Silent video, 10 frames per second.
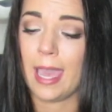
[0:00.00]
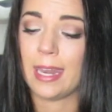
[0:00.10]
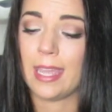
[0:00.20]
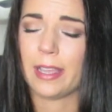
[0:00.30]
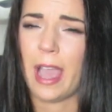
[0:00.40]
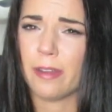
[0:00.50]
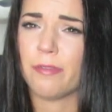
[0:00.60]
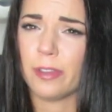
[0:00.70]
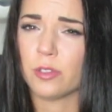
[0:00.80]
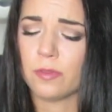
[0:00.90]
and it kind of
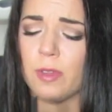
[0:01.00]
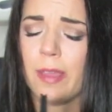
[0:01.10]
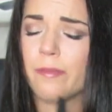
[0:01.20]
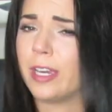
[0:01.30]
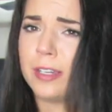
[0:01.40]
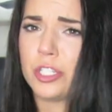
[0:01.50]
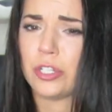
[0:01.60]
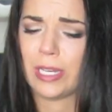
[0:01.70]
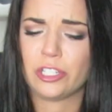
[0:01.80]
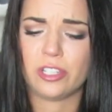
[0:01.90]
feels very
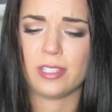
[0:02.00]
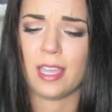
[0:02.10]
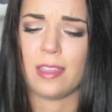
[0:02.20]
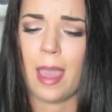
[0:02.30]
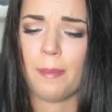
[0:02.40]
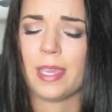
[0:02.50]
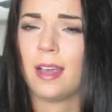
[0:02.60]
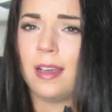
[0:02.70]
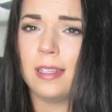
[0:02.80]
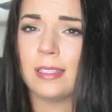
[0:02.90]
strange to say that
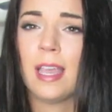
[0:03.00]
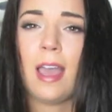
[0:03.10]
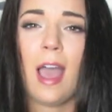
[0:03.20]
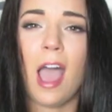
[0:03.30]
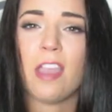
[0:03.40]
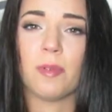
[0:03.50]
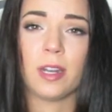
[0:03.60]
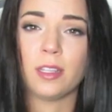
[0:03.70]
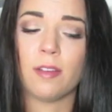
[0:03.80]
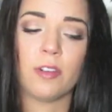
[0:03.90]
because I've been
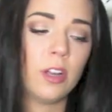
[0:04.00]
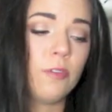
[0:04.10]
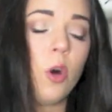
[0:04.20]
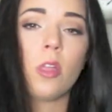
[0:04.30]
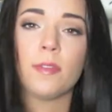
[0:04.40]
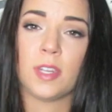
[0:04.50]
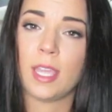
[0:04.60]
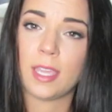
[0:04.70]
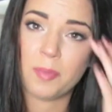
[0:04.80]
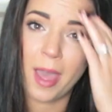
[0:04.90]
a lover of all of the
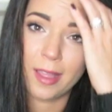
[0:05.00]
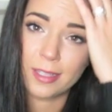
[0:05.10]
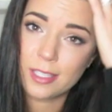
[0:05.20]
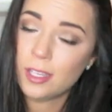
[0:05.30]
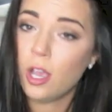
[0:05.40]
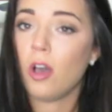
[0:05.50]
Naked palettes